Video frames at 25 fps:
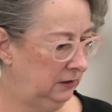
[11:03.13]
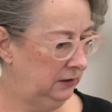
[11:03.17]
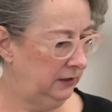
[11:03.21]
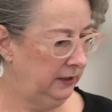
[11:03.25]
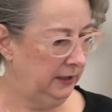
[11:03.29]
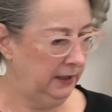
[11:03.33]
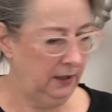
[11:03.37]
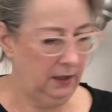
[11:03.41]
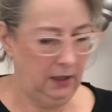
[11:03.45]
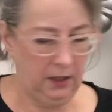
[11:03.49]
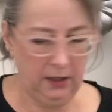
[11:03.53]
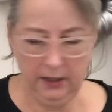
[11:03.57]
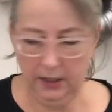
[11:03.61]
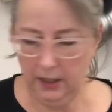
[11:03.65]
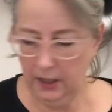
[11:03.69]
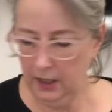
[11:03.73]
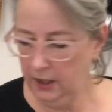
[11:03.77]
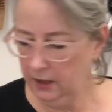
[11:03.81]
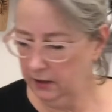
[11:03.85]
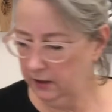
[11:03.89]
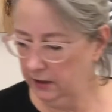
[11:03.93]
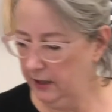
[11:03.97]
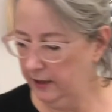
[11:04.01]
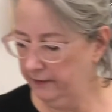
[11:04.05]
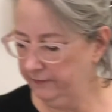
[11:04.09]
Yeah, I'm gonna
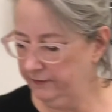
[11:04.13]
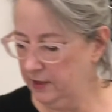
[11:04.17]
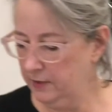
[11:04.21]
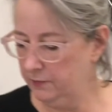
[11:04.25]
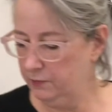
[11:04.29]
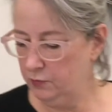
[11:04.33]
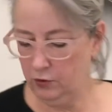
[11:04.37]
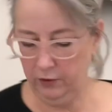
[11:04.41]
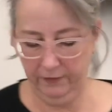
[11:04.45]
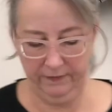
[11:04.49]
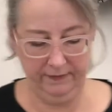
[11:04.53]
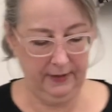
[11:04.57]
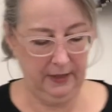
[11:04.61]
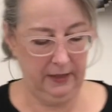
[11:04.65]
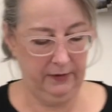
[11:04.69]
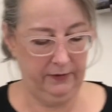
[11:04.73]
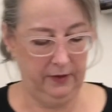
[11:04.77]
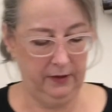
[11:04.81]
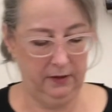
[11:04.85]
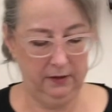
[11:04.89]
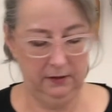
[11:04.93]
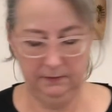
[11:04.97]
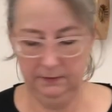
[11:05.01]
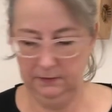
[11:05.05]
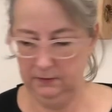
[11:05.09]
add a half cup more
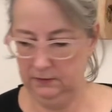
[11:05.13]
flour.